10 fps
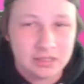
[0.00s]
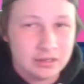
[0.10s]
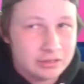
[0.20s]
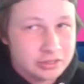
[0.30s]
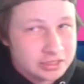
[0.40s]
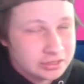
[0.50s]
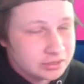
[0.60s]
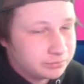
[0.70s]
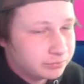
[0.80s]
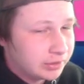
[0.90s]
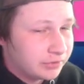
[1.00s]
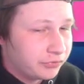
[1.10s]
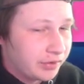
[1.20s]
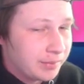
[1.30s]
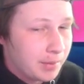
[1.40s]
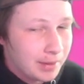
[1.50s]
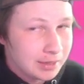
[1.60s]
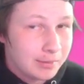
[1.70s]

to allow Jason some pretty free momentum.